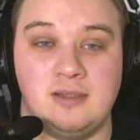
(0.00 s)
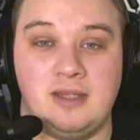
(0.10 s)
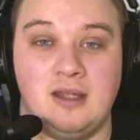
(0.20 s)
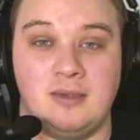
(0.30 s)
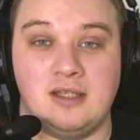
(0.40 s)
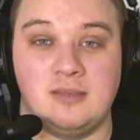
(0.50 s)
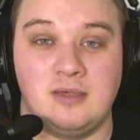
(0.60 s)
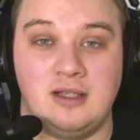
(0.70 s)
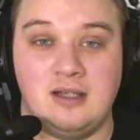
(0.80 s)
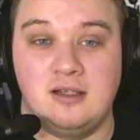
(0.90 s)
up the airbase, and
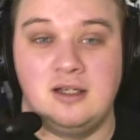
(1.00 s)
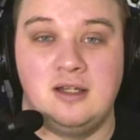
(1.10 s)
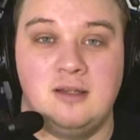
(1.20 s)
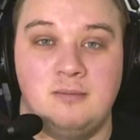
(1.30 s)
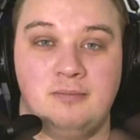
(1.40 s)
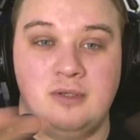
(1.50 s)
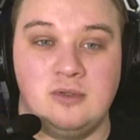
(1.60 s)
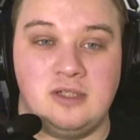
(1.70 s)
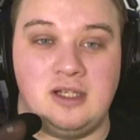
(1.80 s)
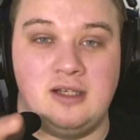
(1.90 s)
we can then
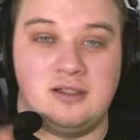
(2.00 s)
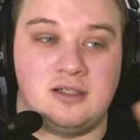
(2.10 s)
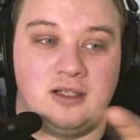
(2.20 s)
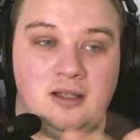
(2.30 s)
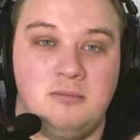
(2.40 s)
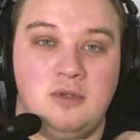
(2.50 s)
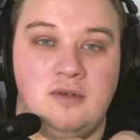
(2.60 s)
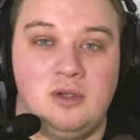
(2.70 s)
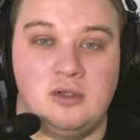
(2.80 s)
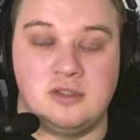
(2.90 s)
build and kind of like
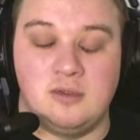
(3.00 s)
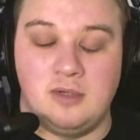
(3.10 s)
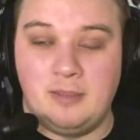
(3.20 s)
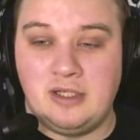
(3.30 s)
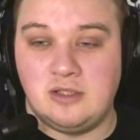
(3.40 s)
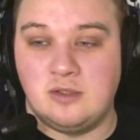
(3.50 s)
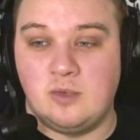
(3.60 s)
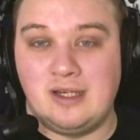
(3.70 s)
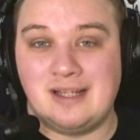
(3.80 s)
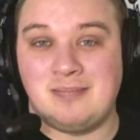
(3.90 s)
move along. So what I might do is
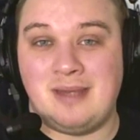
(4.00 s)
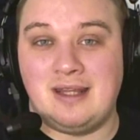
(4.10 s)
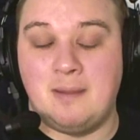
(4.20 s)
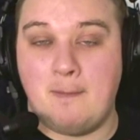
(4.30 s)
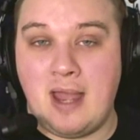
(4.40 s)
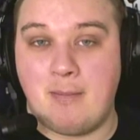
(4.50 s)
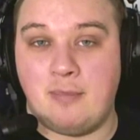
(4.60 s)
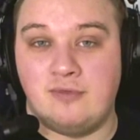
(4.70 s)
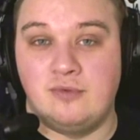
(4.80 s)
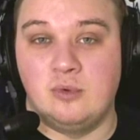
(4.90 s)
when I expand the
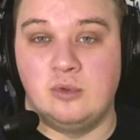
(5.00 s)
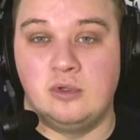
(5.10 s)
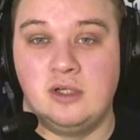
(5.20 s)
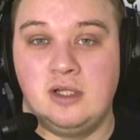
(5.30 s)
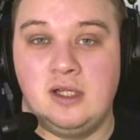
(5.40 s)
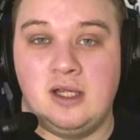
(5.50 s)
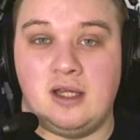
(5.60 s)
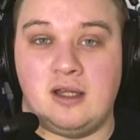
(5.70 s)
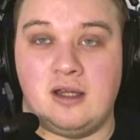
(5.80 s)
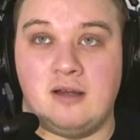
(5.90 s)
map for,
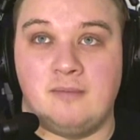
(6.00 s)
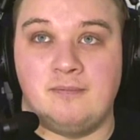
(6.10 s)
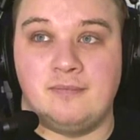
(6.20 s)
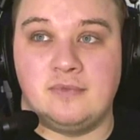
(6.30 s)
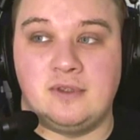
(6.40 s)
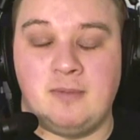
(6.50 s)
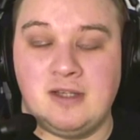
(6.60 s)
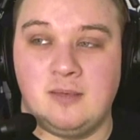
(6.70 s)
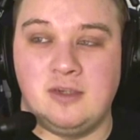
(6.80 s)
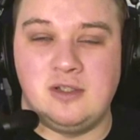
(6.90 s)

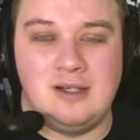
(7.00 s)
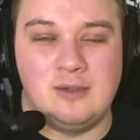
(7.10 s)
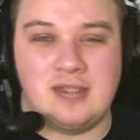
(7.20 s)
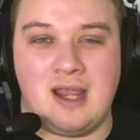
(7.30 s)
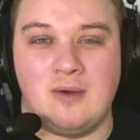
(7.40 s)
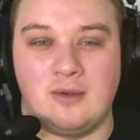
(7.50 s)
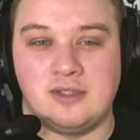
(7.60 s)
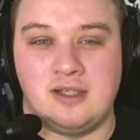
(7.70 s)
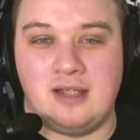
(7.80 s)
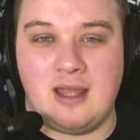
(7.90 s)
basically I want to do a little town
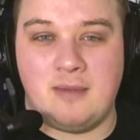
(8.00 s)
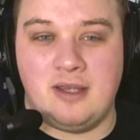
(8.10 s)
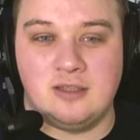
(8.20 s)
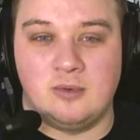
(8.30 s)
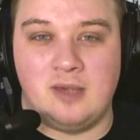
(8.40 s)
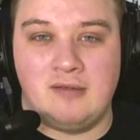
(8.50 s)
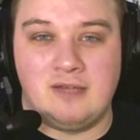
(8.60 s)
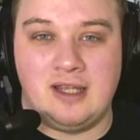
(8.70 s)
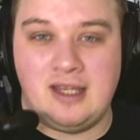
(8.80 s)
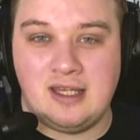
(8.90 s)
outside of the airbase where we have
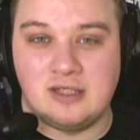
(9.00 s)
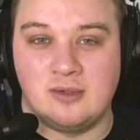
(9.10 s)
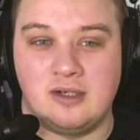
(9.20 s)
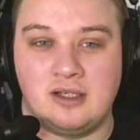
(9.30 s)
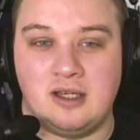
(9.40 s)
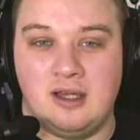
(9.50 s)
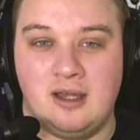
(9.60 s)
like a historic.